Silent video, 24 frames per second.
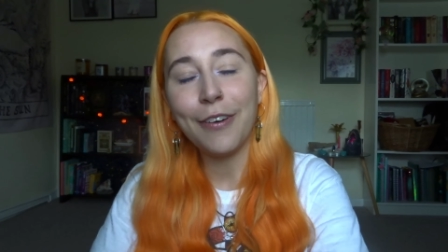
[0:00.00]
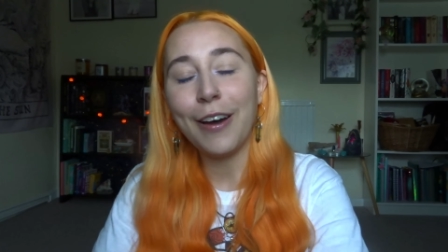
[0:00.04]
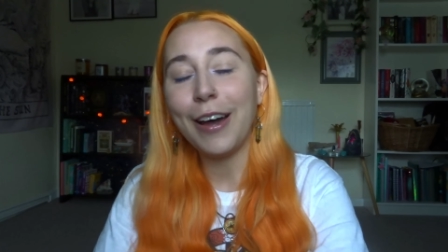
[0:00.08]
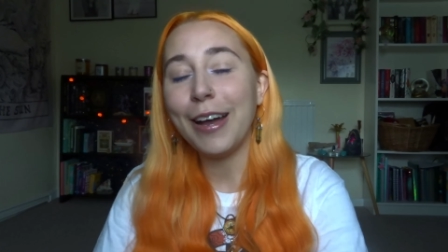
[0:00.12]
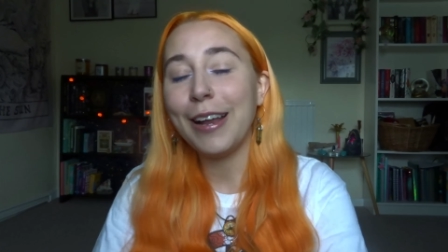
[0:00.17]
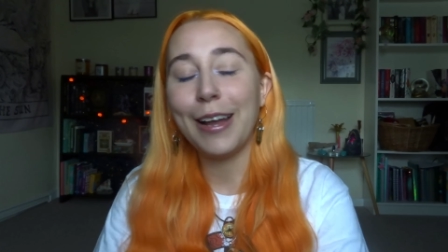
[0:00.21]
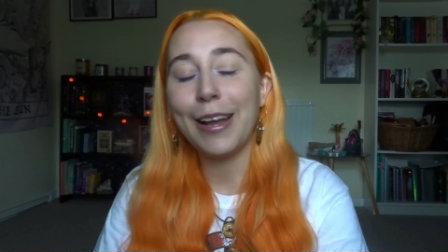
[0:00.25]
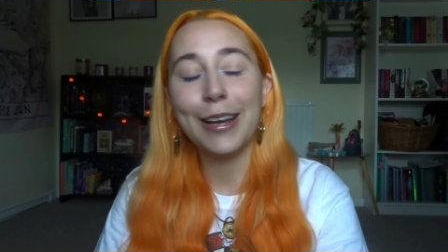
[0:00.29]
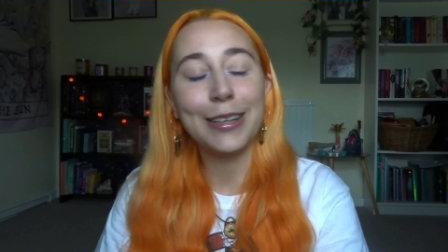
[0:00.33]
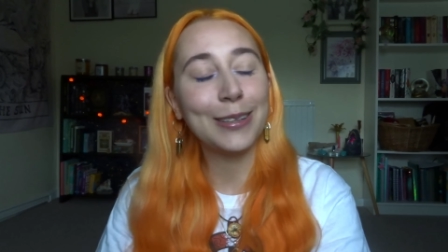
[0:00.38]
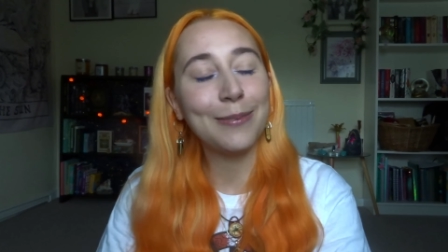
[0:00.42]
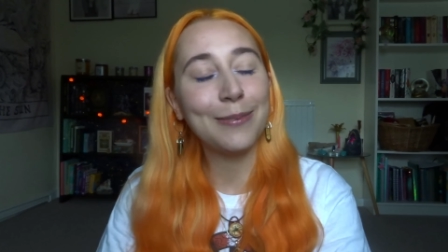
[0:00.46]
I
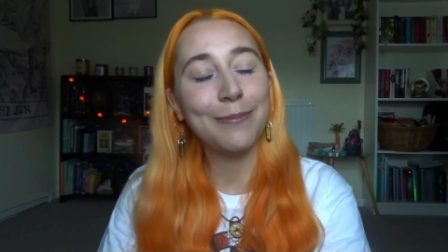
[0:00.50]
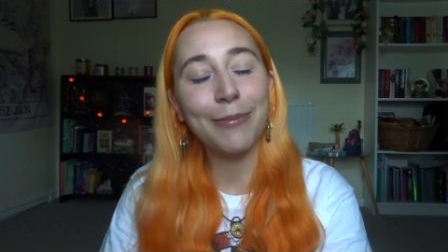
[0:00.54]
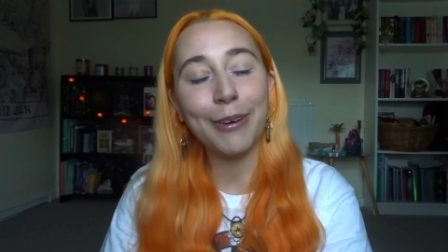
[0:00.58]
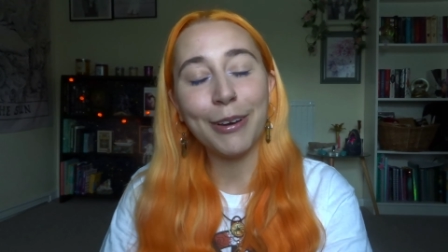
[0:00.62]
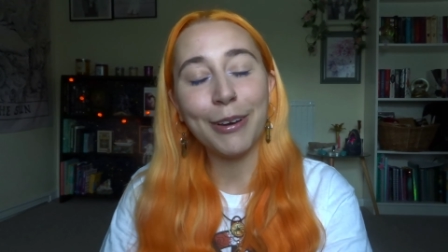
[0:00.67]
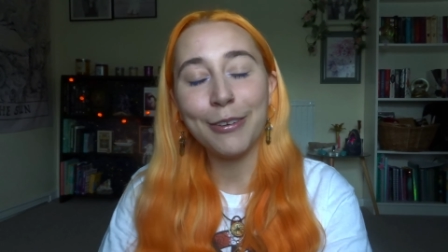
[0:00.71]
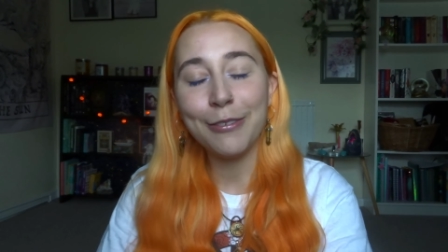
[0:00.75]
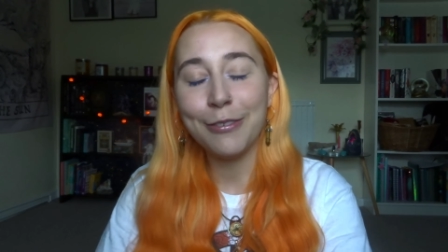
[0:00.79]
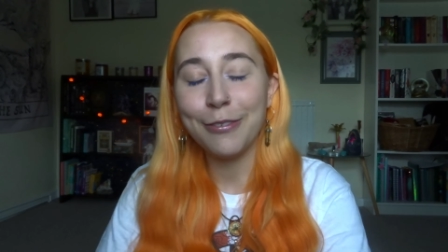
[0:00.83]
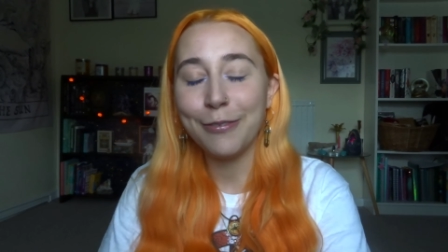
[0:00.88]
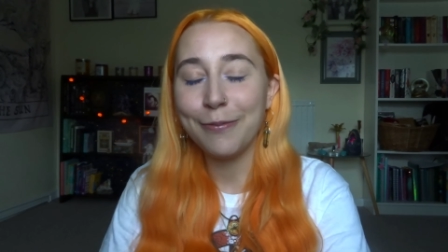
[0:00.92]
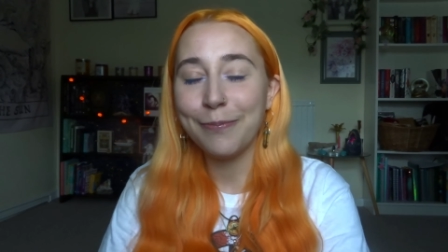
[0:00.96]
like them
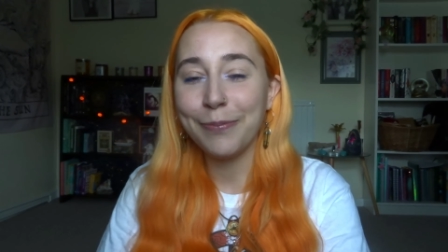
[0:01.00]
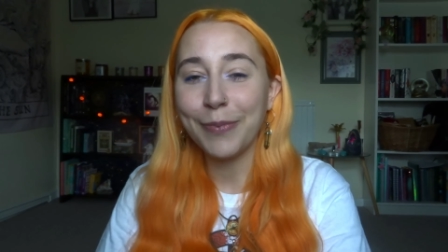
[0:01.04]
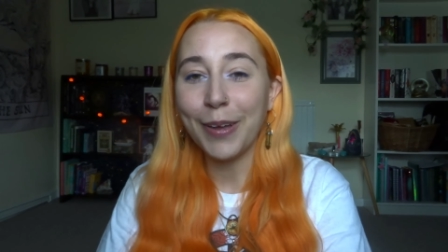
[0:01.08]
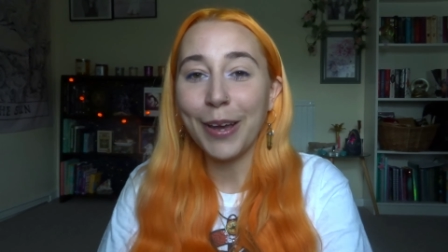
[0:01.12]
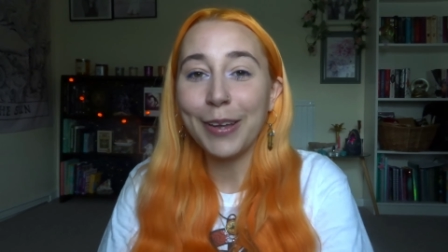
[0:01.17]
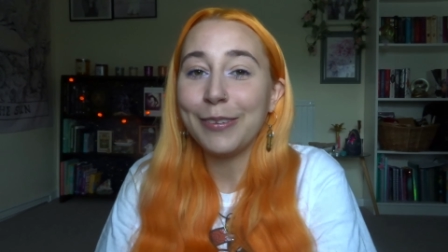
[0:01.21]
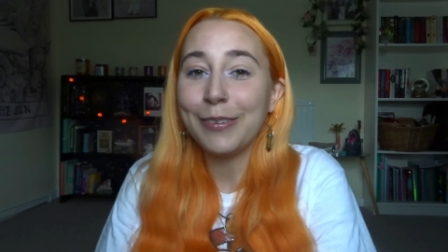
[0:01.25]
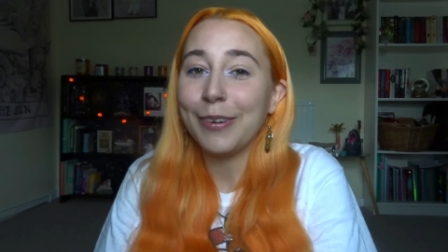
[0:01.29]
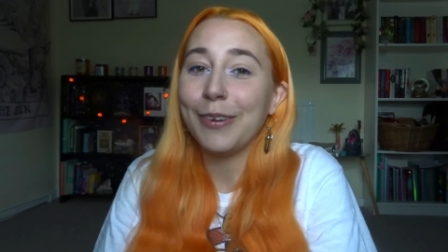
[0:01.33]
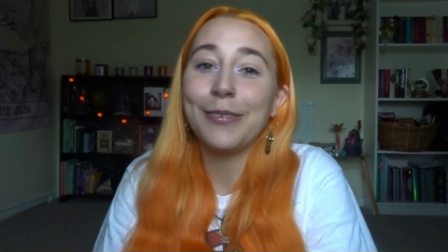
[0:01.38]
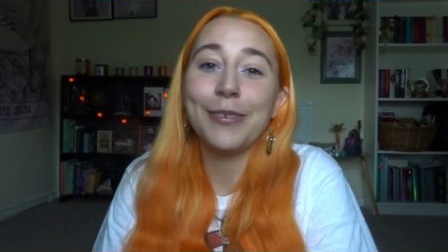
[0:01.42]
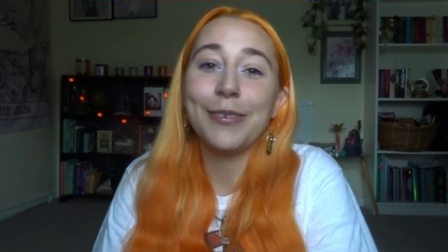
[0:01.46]
both.
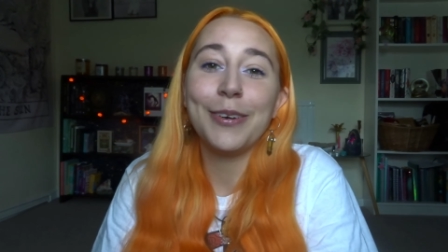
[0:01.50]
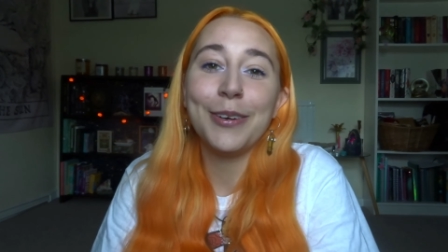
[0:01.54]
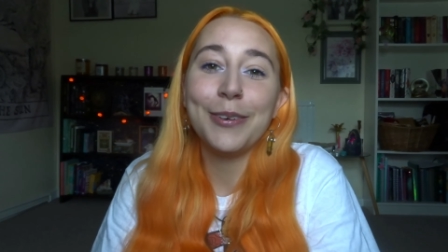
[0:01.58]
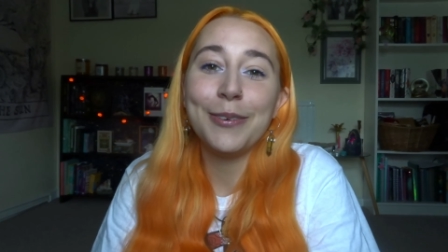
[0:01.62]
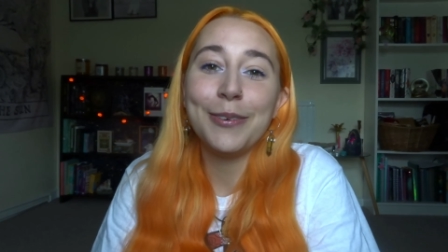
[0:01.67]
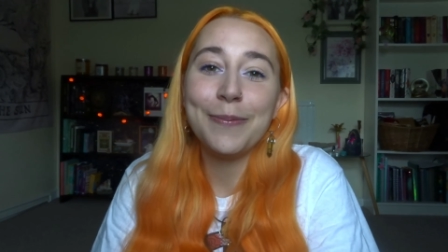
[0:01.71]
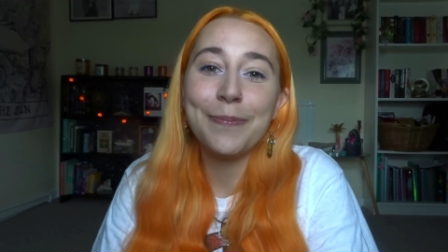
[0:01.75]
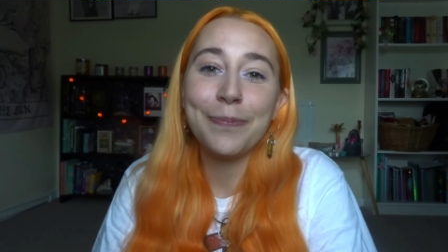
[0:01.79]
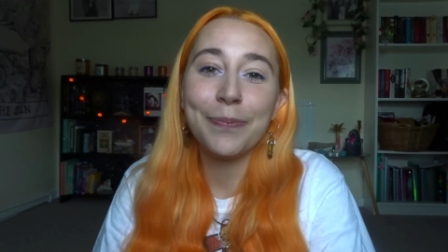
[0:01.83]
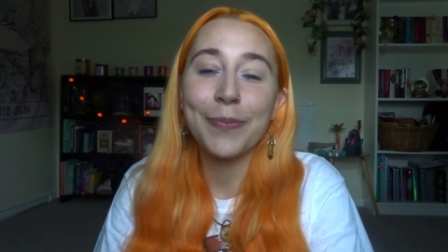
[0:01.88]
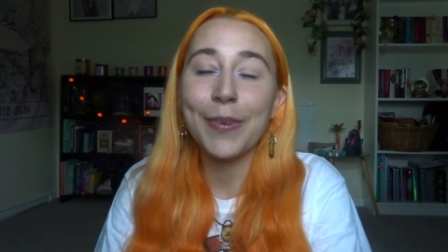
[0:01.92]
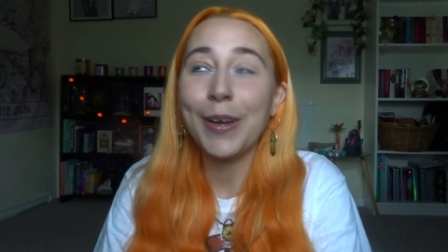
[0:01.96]
I don't know.